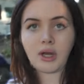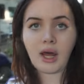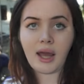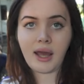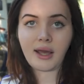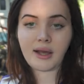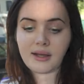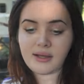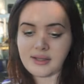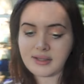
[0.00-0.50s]

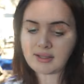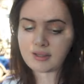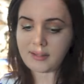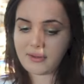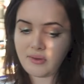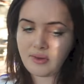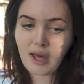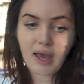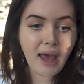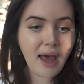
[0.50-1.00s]
night,
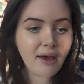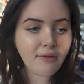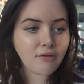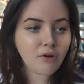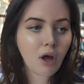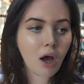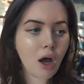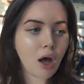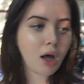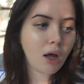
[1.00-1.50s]
because they have
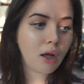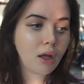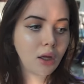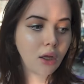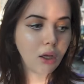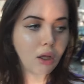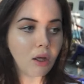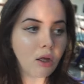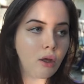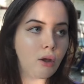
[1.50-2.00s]
not
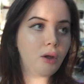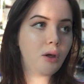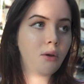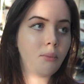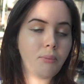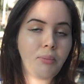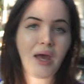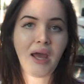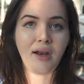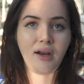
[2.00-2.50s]

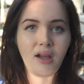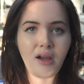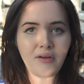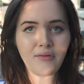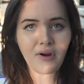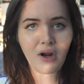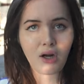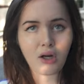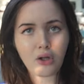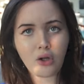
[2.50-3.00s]
been here
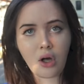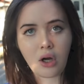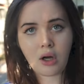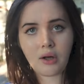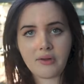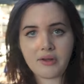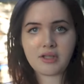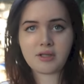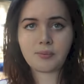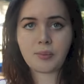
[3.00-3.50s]
very long
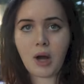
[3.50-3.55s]
on this